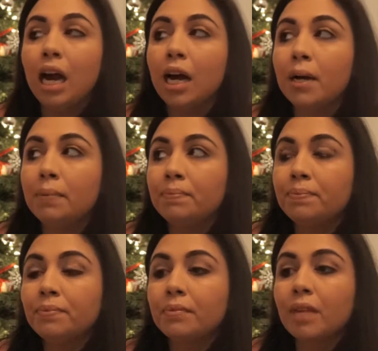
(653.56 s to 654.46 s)

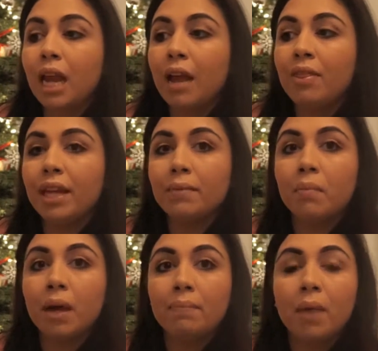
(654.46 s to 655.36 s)
Um, and then
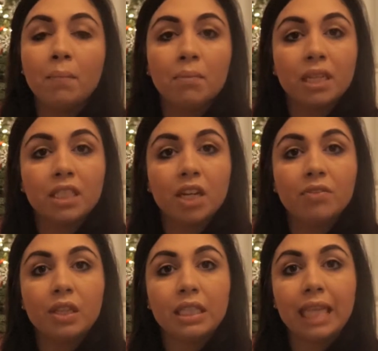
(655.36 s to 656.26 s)
my mum brings
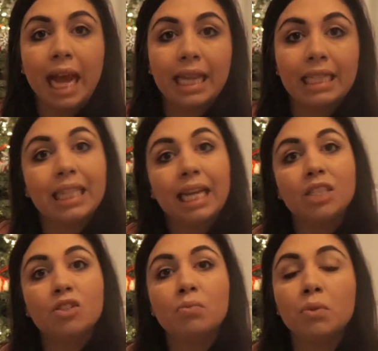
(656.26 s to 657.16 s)
over the sack that
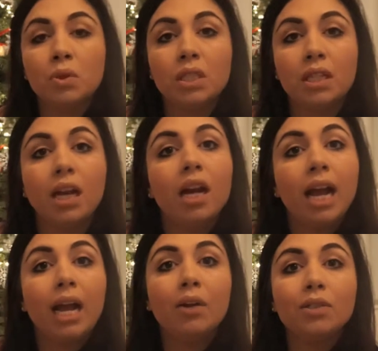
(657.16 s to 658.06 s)
Santa had brought to her
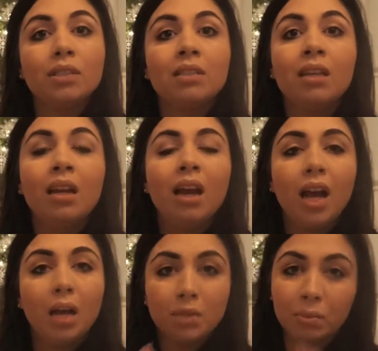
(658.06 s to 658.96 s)
house
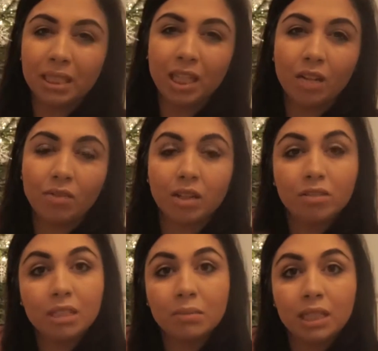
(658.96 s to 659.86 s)
she brings it over the
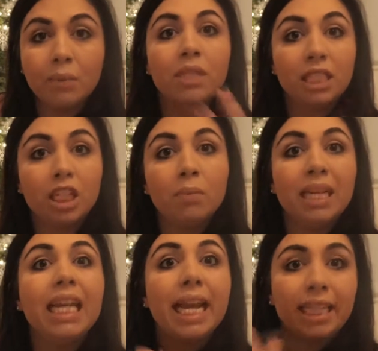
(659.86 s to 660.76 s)
Christmas day, or this year
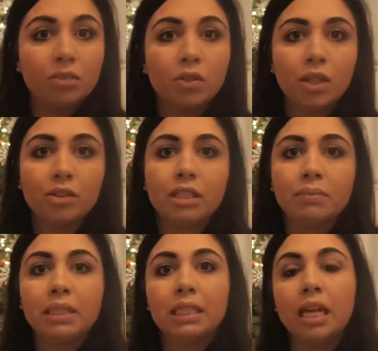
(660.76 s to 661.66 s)
later on the
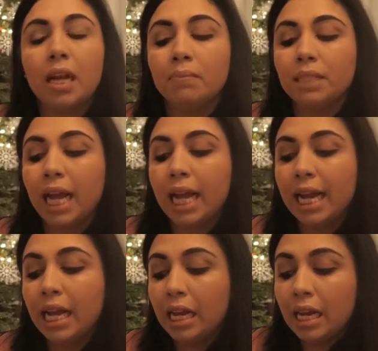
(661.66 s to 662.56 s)
Christmas um, day.